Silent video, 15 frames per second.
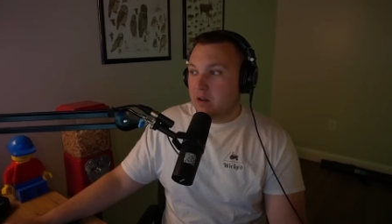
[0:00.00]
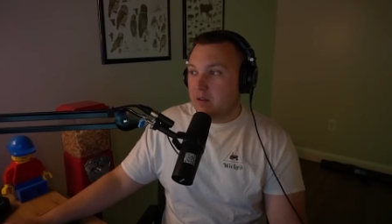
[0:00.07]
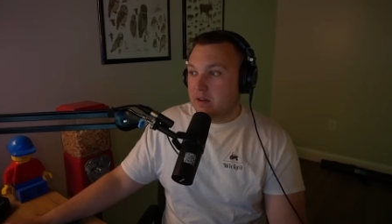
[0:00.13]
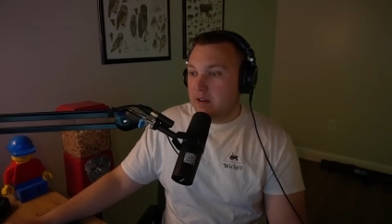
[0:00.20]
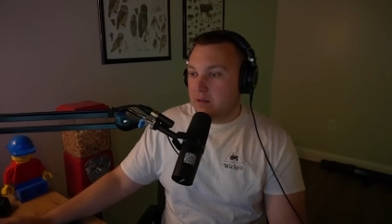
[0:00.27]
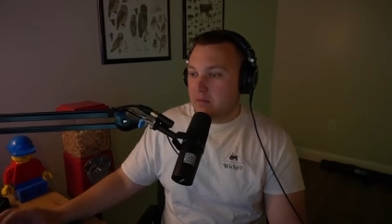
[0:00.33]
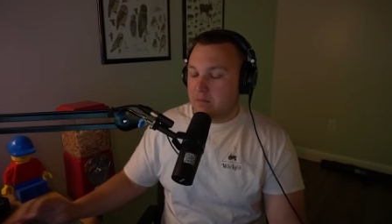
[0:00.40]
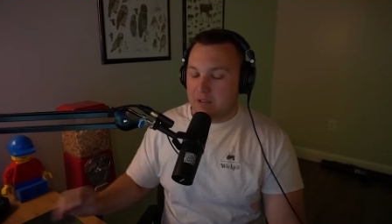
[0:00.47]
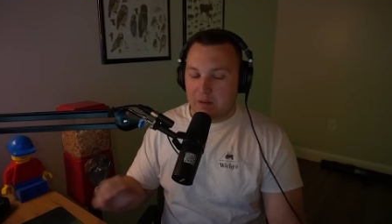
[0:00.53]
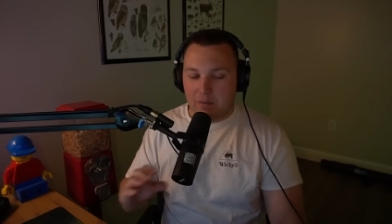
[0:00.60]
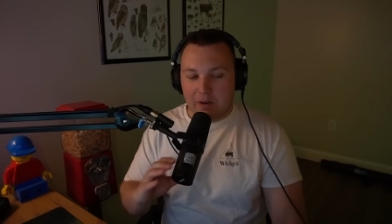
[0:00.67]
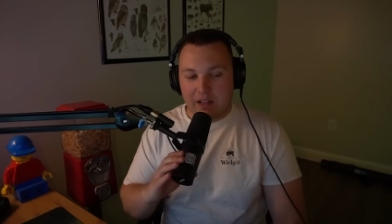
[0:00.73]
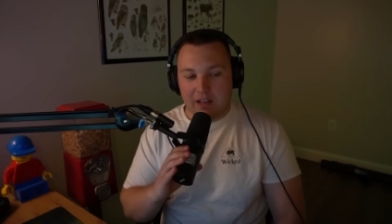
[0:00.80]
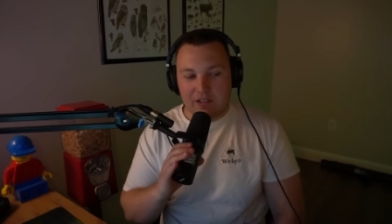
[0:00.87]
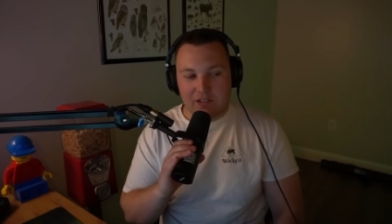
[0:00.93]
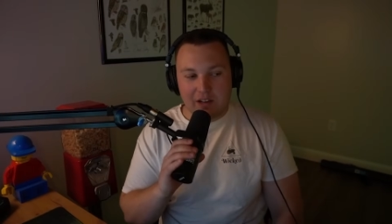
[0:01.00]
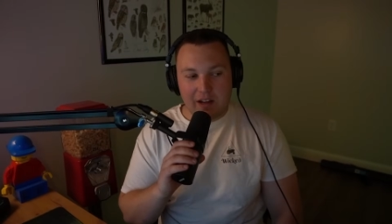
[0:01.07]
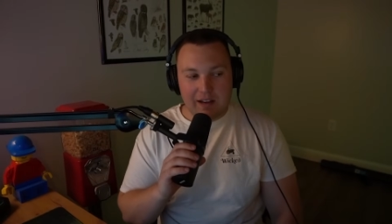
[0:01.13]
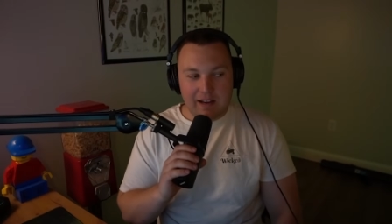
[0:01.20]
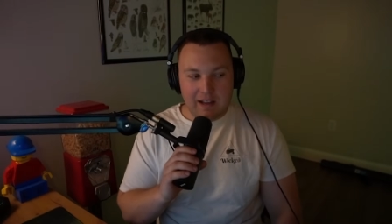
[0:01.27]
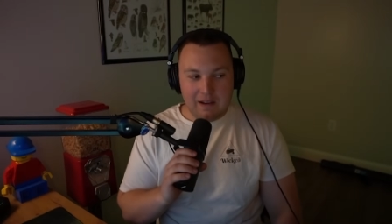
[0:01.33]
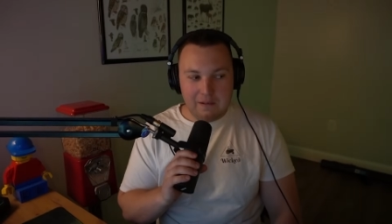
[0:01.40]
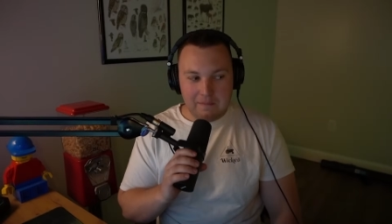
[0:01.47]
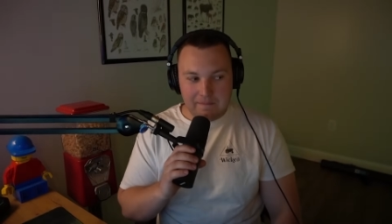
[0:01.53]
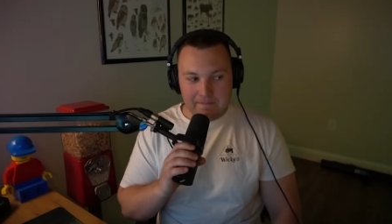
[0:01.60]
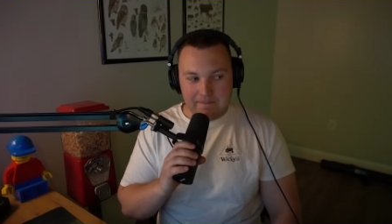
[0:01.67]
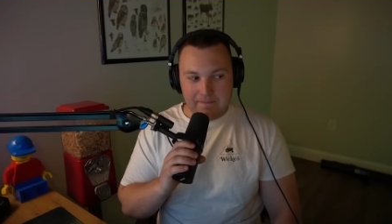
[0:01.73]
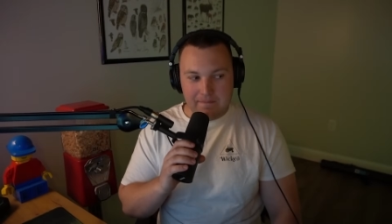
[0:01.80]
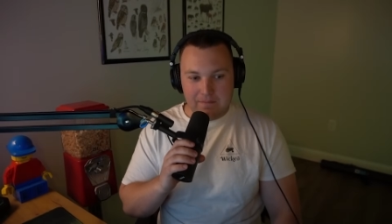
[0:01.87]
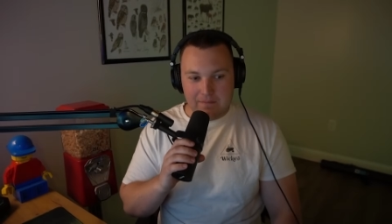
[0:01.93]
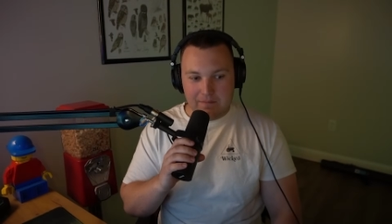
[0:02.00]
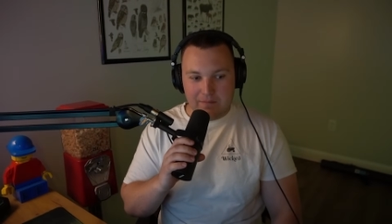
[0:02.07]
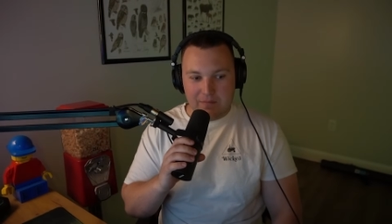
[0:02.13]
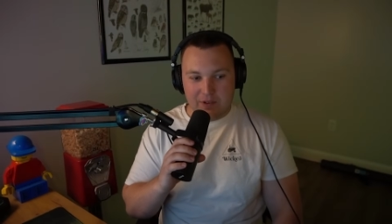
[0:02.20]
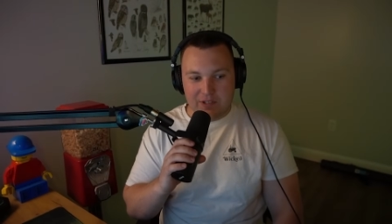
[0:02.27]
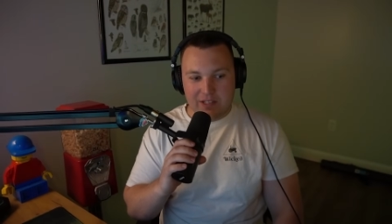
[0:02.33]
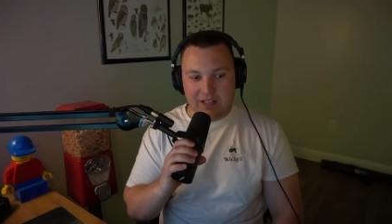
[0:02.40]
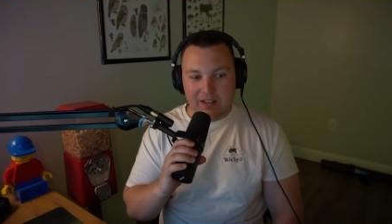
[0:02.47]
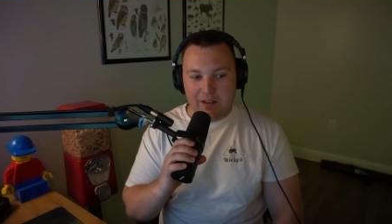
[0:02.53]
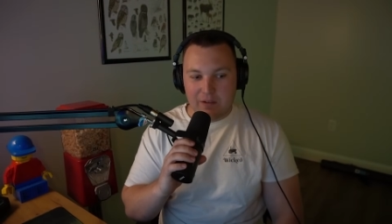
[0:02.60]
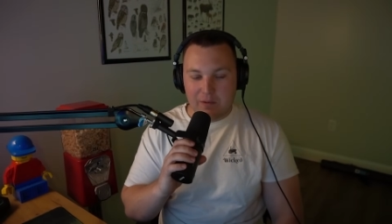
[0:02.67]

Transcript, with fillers: Didn't one get shot down? Wasn't that the other